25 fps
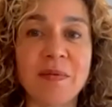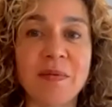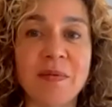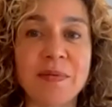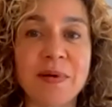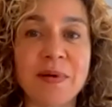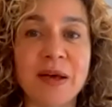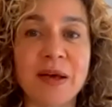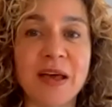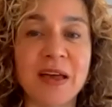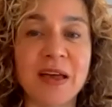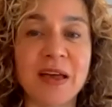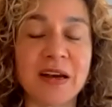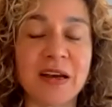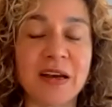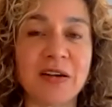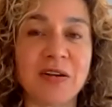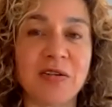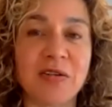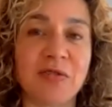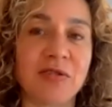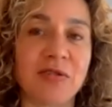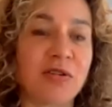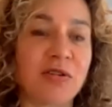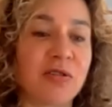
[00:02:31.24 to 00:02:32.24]
the job,
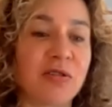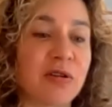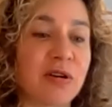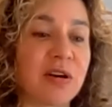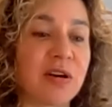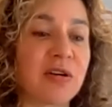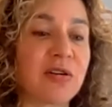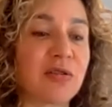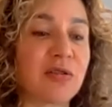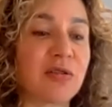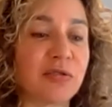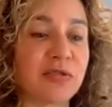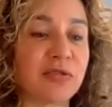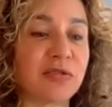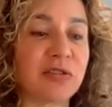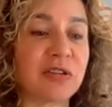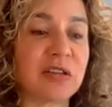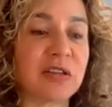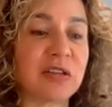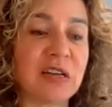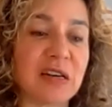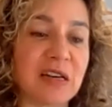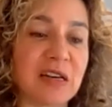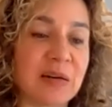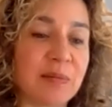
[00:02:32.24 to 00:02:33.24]
and I know they're
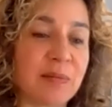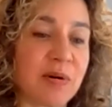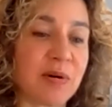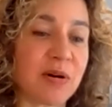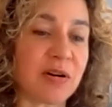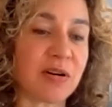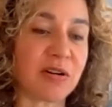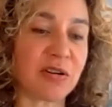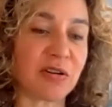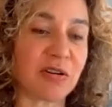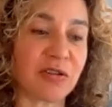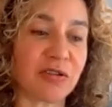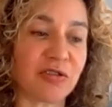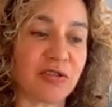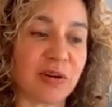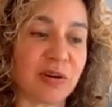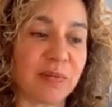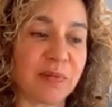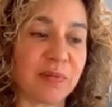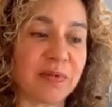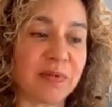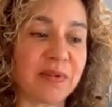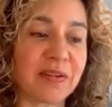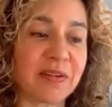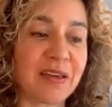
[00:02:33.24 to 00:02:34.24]
critical to leading
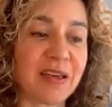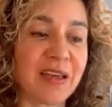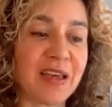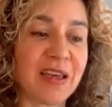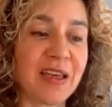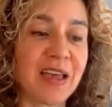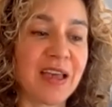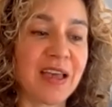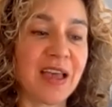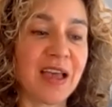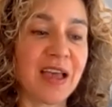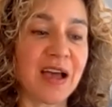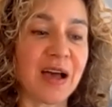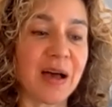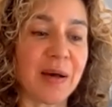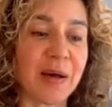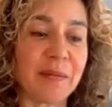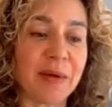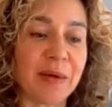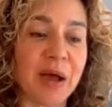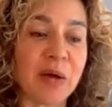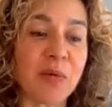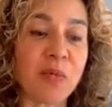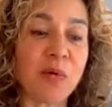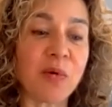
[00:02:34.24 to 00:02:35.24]
partnerships.
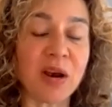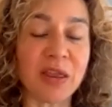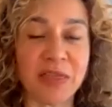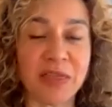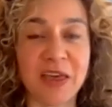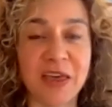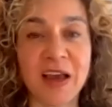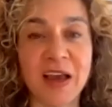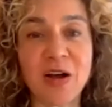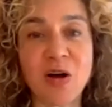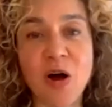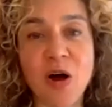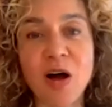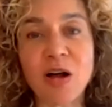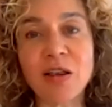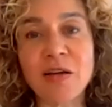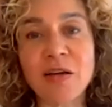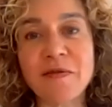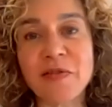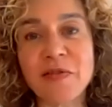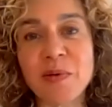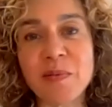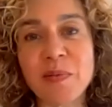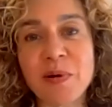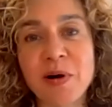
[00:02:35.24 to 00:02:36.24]
I want to
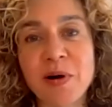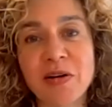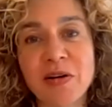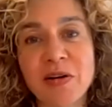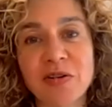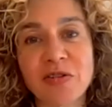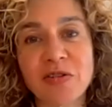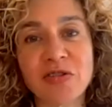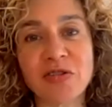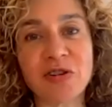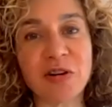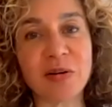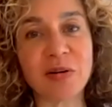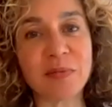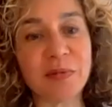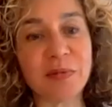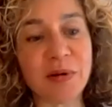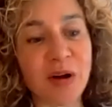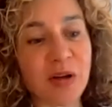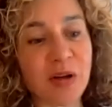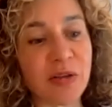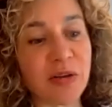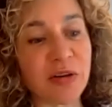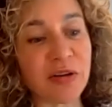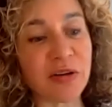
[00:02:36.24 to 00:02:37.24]
thank all of the
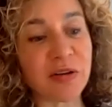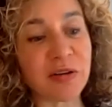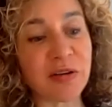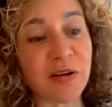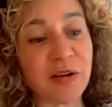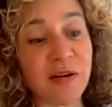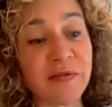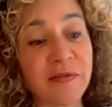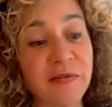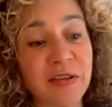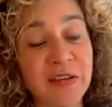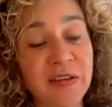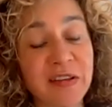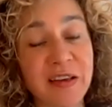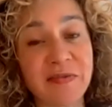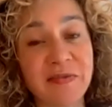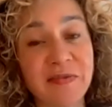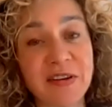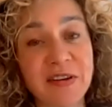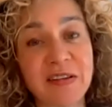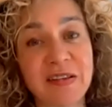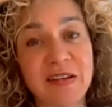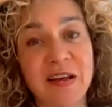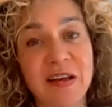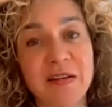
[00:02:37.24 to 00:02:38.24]
partnership, all
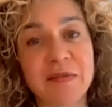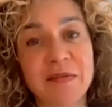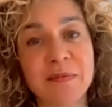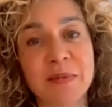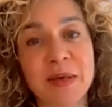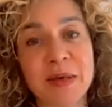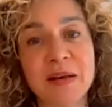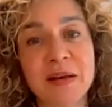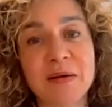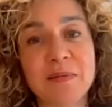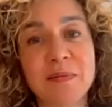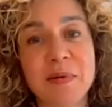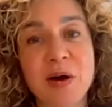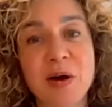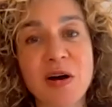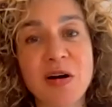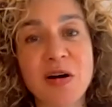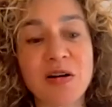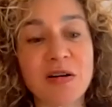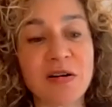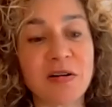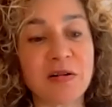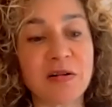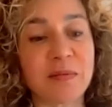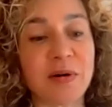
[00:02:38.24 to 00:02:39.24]
of the Safety Summit
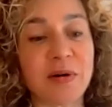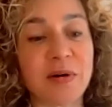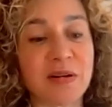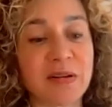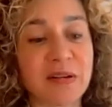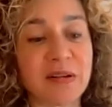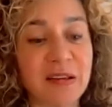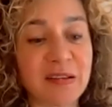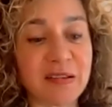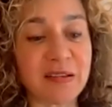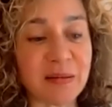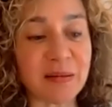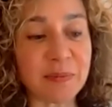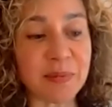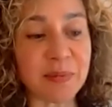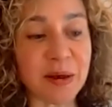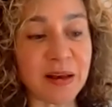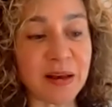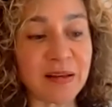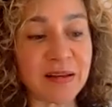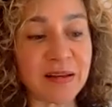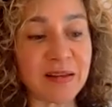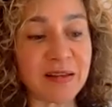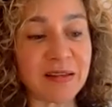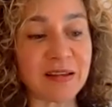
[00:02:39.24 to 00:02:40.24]

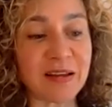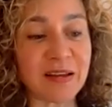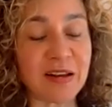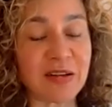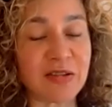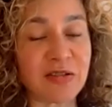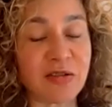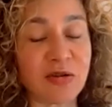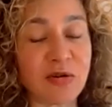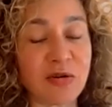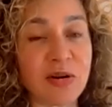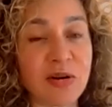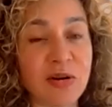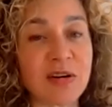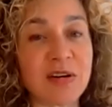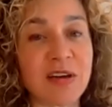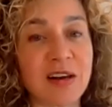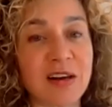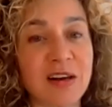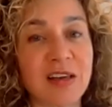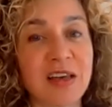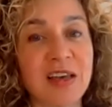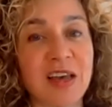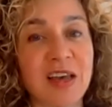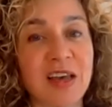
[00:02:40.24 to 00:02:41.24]
participants. It's your
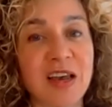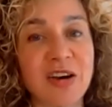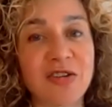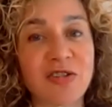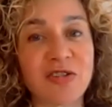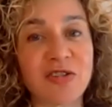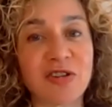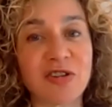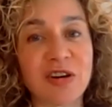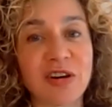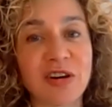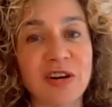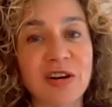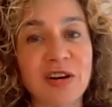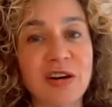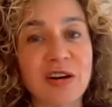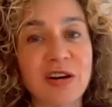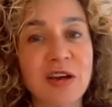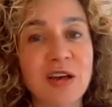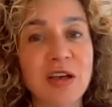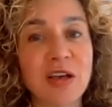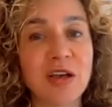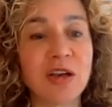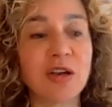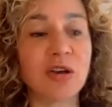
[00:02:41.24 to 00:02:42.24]

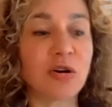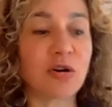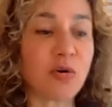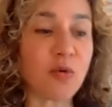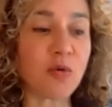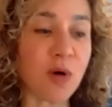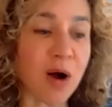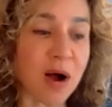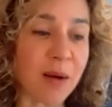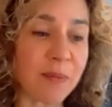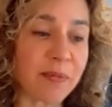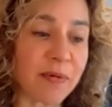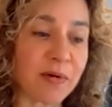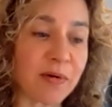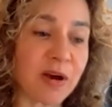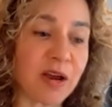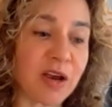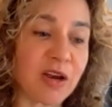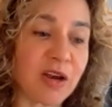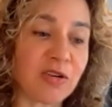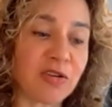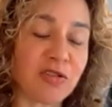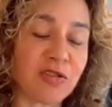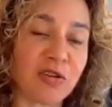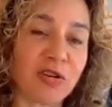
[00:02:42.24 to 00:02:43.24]
dedication, your
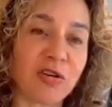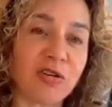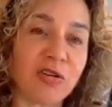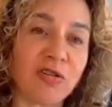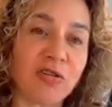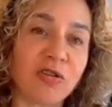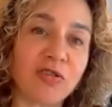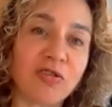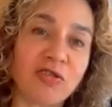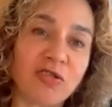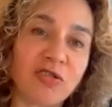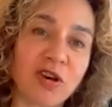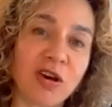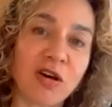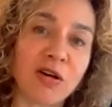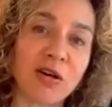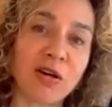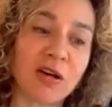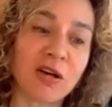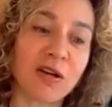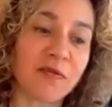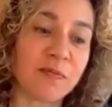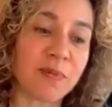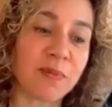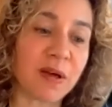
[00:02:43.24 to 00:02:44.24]
cooperation, your
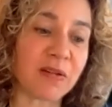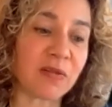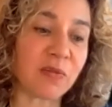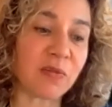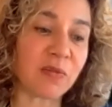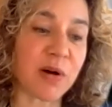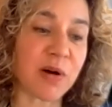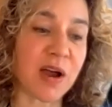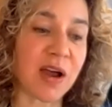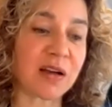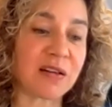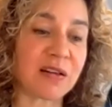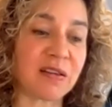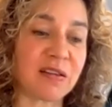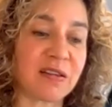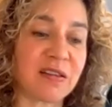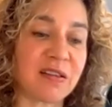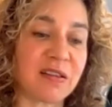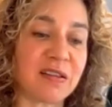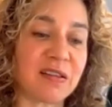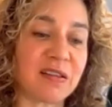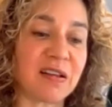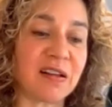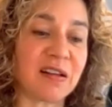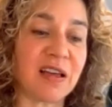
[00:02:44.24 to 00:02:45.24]
sharing of best
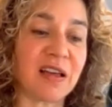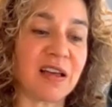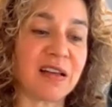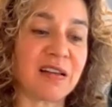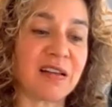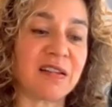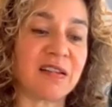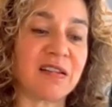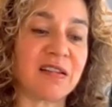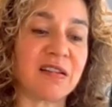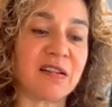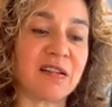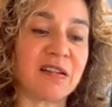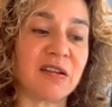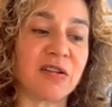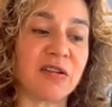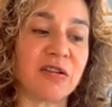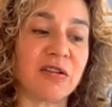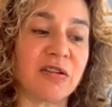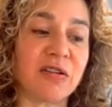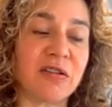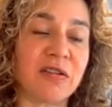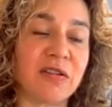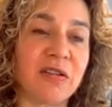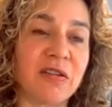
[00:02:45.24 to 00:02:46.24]
practices and lessons
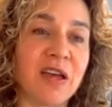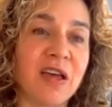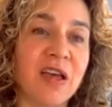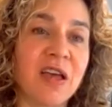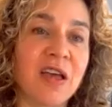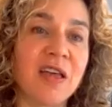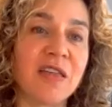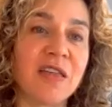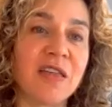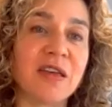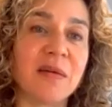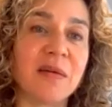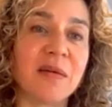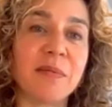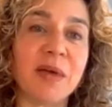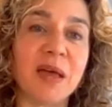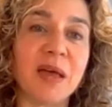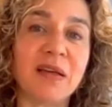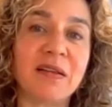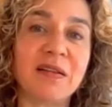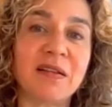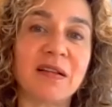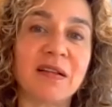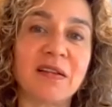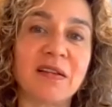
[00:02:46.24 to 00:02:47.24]
learned that
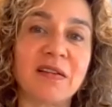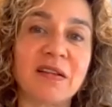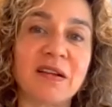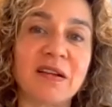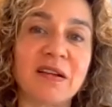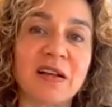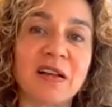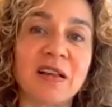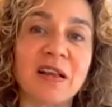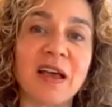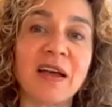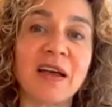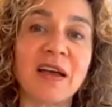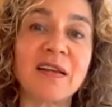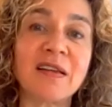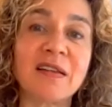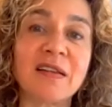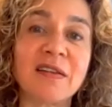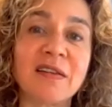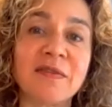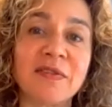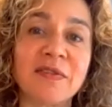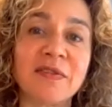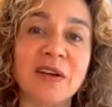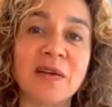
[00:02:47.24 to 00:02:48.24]
makes us
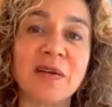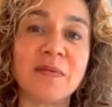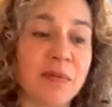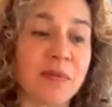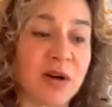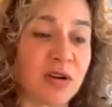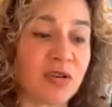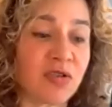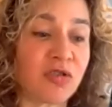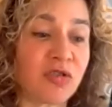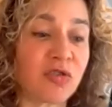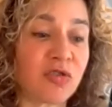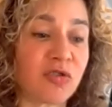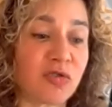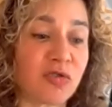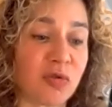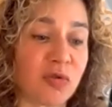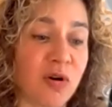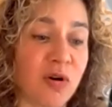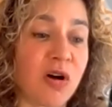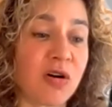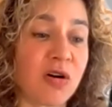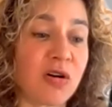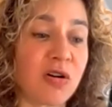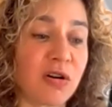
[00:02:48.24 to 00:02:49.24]
collectively much
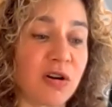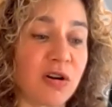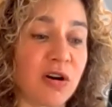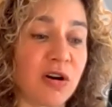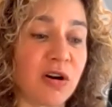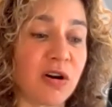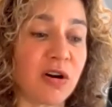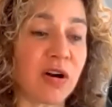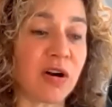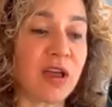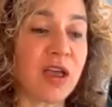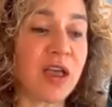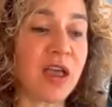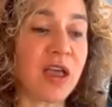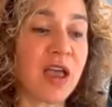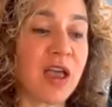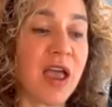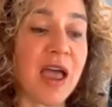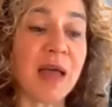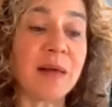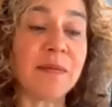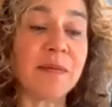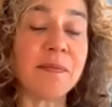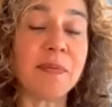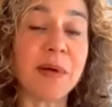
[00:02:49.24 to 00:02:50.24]
stronger
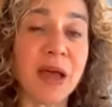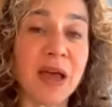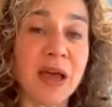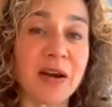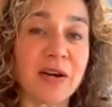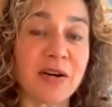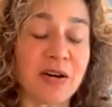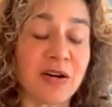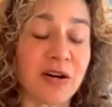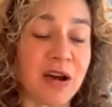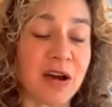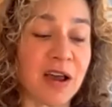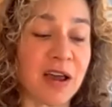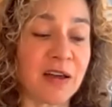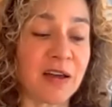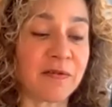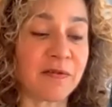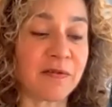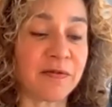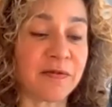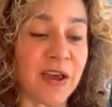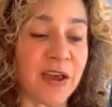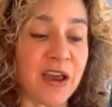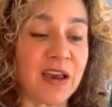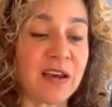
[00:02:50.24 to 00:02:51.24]
and better
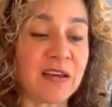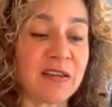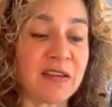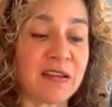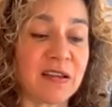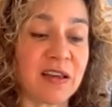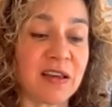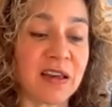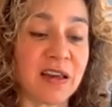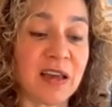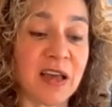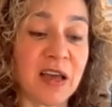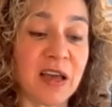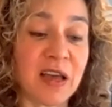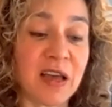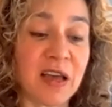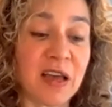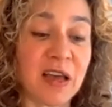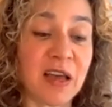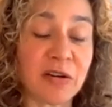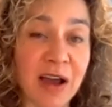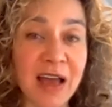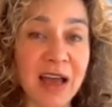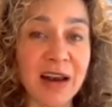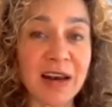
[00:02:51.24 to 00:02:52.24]
at facing
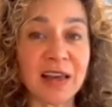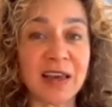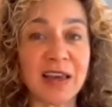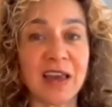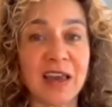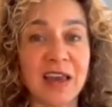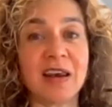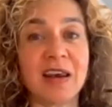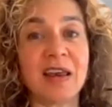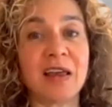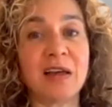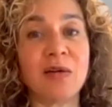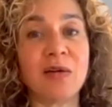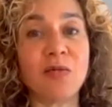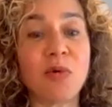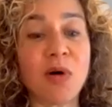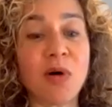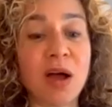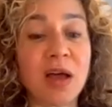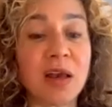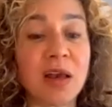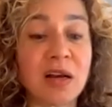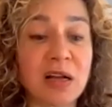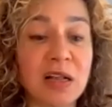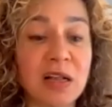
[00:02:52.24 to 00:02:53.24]
and
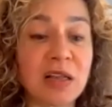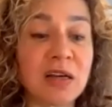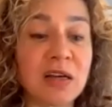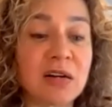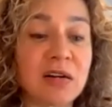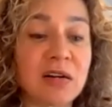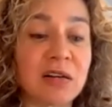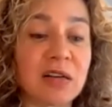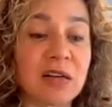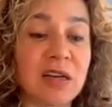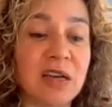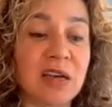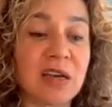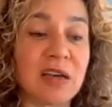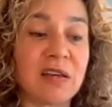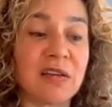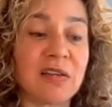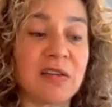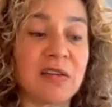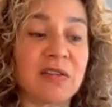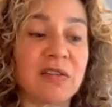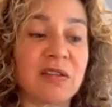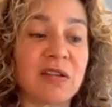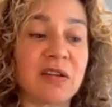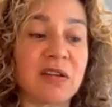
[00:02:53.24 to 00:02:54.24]
eradicating what clearly
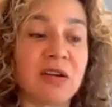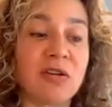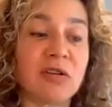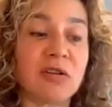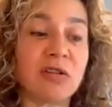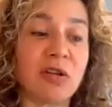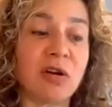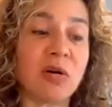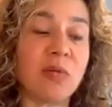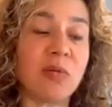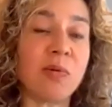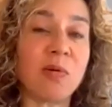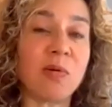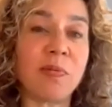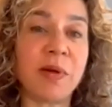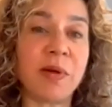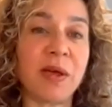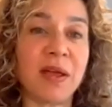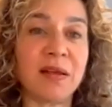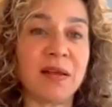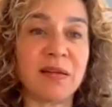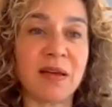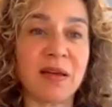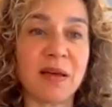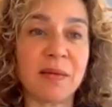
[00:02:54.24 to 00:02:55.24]
is a global
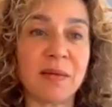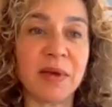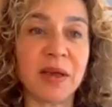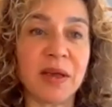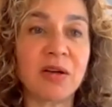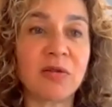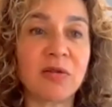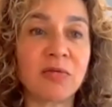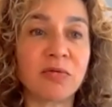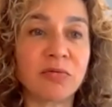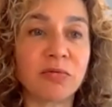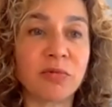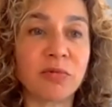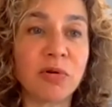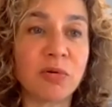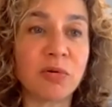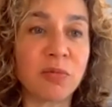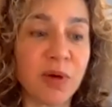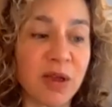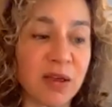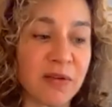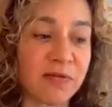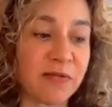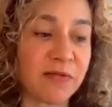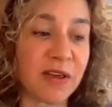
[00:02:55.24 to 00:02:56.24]
pandemic,
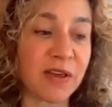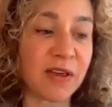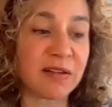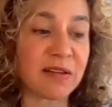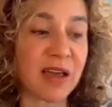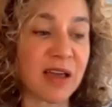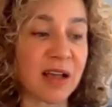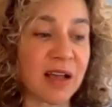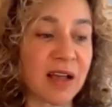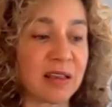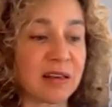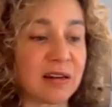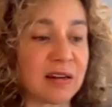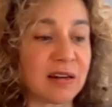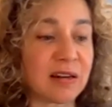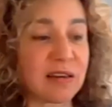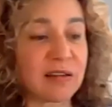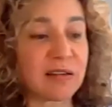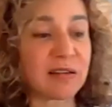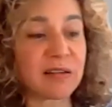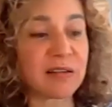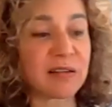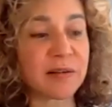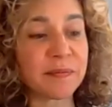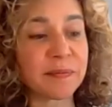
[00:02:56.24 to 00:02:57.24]
roadway
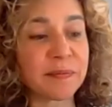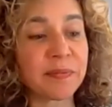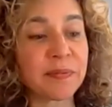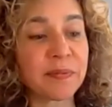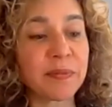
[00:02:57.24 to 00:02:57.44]
fatalities.